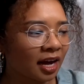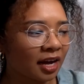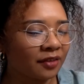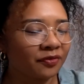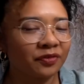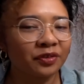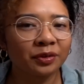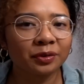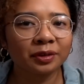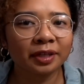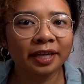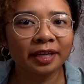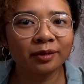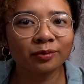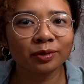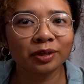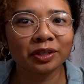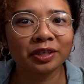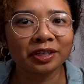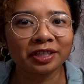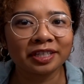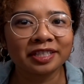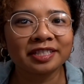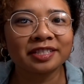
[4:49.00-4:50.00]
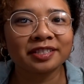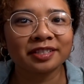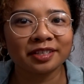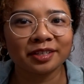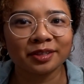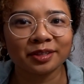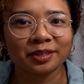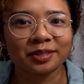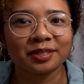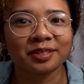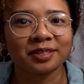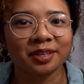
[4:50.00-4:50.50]
I feel like we're gonna see
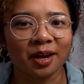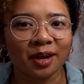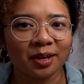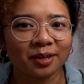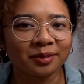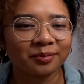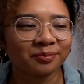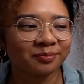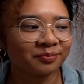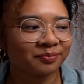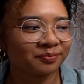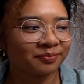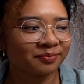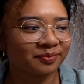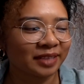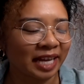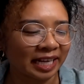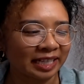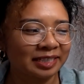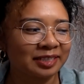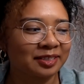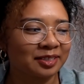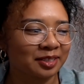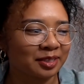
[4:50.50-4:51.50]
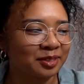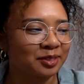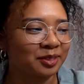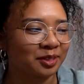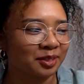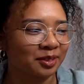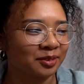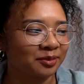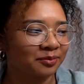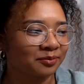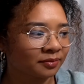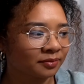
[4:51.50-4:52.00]
the sun next
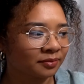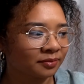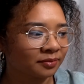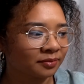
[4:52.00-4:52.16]
season.